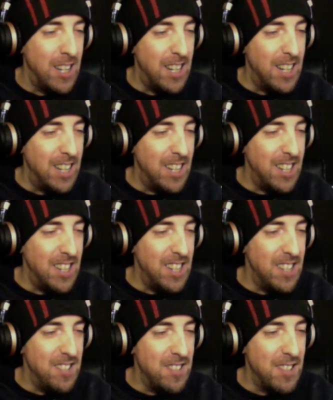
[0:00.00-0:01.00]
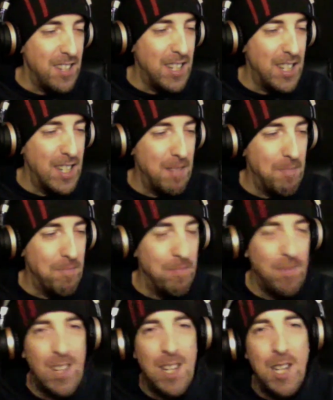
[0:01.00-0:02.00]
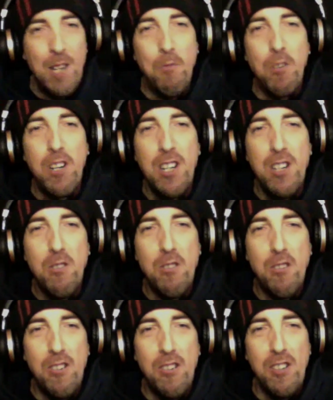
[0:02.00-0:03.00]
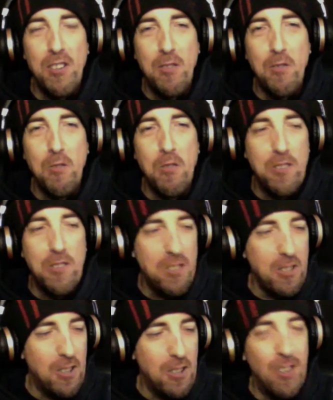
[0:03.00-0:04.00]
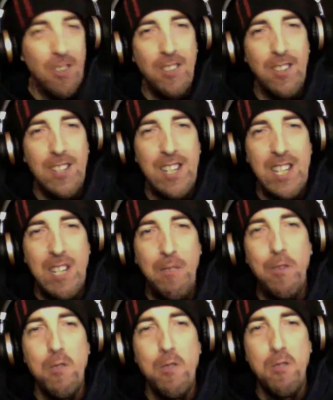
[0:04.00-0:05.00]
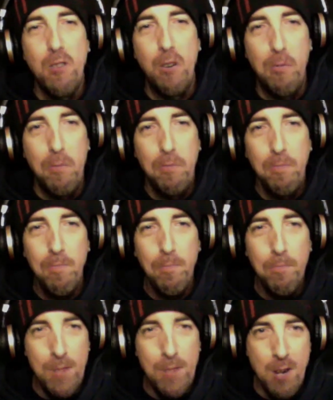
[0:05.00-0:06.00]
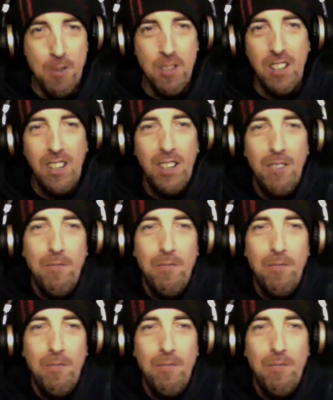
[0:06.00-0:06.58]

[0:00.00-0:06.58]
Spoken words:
And what are your thoughts on the future of music?